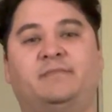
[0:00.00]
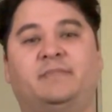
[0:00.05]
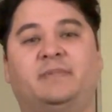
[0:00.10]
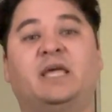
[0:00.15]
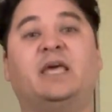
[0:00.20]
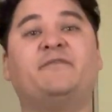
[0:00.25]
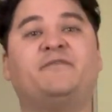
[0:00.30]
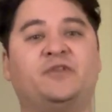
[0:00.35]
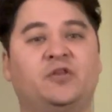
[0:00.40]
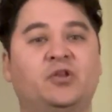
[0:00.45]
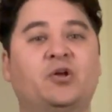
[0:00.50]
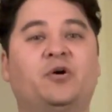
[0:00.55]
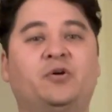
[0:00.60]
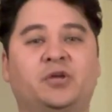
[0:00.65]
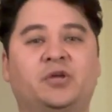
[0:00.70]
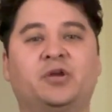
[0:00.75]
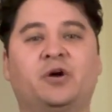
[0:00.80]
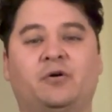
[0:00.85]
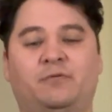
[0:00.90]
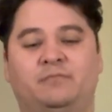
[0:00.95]
If you know,
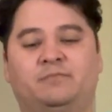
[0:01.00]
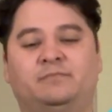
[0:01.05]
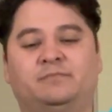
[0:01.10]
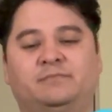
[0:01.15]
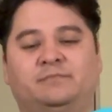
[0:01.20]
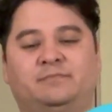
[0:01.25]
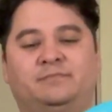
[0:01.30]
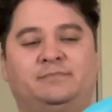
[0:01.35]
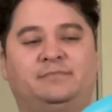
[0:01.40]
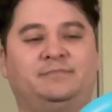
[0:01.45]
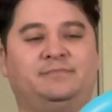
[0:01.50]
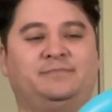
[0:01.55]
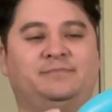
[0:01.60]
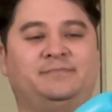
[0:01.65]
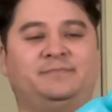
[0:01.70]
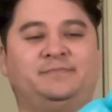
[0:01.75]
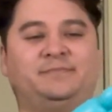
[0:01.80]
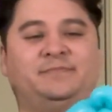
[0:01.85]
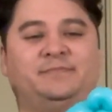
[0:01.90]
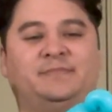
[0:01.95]
you know.
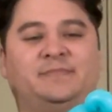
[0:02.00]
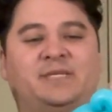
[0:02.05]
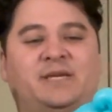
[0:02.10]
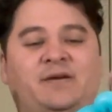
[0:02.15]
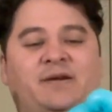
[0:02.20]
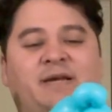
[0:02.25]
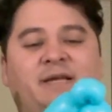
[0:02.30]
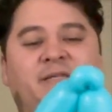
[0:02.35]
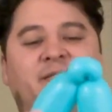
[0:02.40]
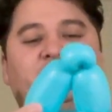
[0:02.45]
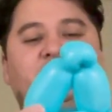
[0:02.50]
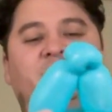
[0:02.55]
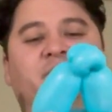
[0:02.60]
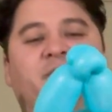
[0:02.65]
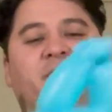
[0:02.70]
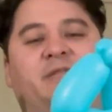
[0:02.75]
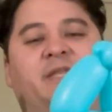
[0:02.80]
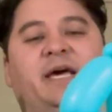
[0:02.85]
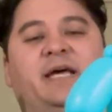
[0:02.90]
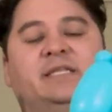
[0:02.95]
All right.
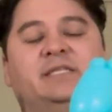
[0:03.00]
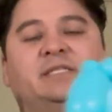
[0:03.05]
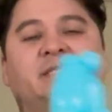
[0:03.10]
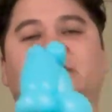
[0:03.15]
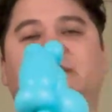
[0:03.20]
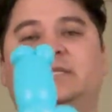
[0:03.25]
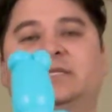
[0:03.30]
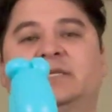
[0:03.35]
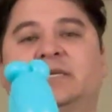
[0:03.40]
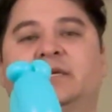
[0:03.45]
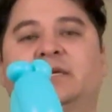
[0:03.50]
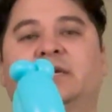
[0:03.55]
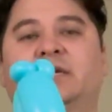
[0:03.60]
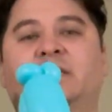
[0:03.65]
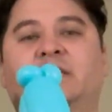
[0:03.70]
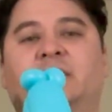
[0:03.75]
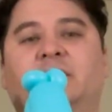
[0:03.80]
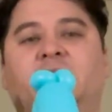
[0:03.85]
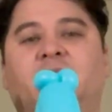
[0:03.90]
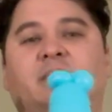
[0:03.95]
So that's
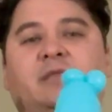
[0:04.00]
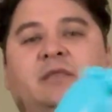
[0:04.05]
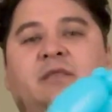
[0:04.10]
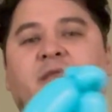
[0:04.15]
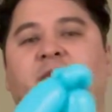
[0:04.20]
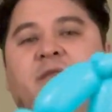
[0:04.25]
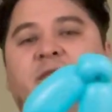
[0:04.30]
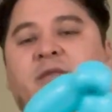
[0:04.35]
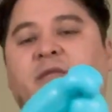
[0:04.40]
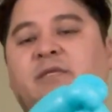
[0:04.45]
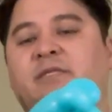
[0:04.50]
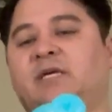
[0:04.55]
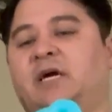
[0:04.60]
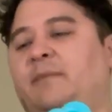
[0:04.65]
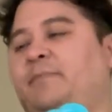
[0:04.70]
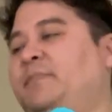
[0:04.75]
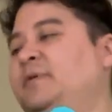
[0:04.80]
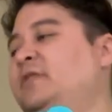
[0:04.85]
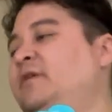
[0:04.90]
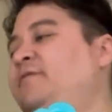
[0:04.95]
the
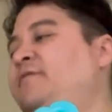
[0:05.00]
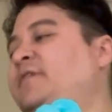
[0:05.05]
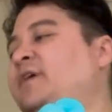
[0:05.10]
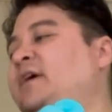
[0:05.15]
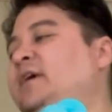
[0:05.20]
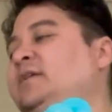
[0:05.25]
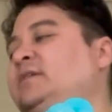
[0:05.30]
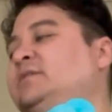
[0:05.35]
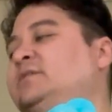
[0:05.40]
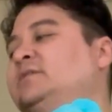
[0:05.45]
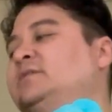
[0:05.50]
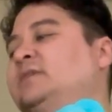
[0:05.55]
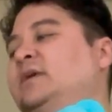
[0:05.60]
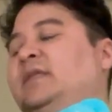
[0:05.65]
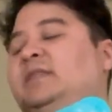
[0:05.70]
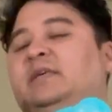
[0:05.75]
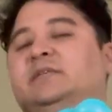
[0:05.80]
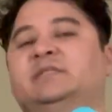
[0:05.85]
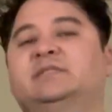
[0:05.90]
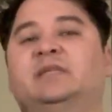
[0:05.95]
top of the face,
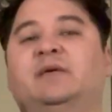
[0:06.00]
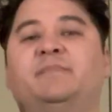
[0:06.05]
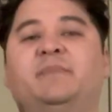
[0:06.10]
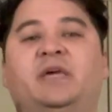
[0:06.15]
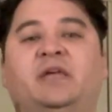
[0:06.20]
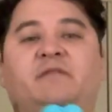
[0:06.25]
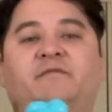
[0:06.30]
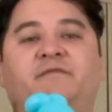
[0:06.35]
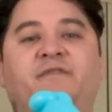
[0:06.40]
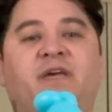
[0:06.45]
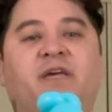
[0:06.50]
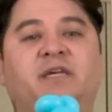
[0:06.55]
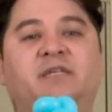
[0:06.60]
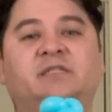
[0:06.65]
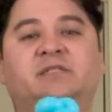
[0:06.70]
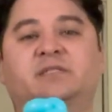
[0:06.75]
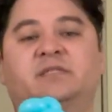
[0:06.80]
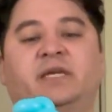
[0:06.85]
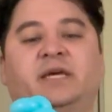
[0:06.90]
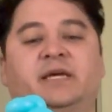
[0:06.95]
and this is the main
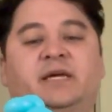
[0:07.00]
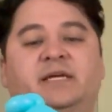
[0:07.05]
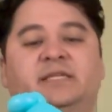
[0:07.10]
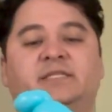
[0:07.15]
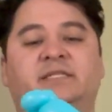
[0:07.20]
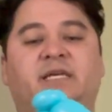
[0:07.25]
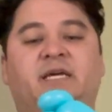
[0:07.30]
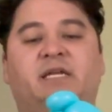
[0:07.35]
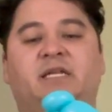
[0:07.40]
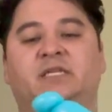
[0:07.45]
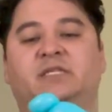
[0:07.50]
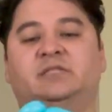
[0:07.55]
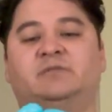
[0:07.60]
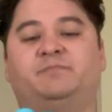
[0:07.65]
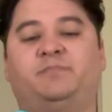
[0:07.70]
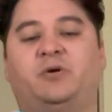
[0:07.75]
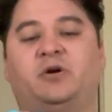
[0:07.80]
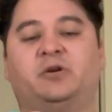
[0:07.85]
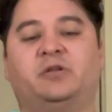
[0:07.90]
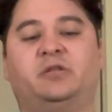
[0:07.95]
face. Like I said, it's
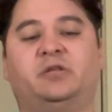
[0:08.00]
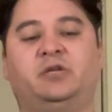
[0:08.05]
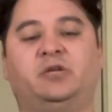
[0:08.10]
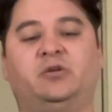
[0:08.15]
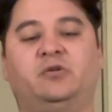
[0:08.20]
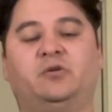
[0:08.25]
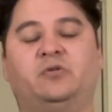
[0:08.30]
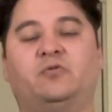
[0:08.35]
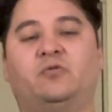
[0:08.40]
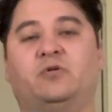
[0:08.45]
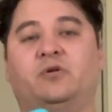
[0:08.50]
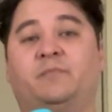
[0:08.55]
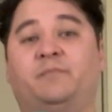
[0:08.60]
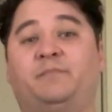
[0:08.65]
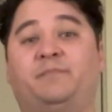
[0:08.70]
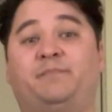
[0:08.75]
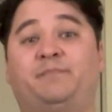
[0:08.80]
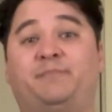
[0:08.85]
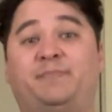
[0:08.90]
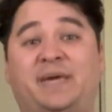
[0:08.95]
part of the
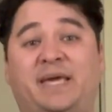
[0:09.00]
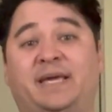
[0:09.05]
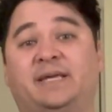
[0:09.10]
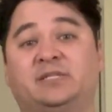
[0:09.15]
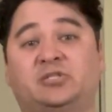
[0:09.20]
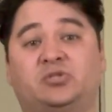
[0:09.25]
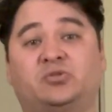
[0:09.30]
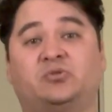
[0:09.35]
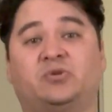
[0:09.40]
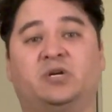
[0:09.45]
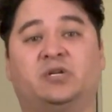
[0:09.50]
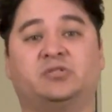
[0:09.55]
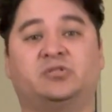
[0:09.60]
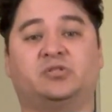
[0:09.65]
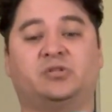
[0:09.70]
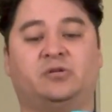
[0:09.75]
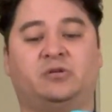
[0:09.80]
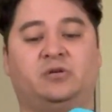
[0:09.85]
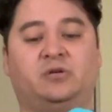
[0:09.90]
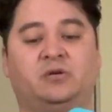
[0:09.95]
unicorn base
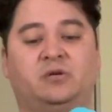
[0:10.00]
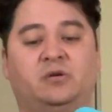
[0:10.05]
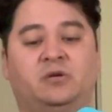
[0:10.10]
structure,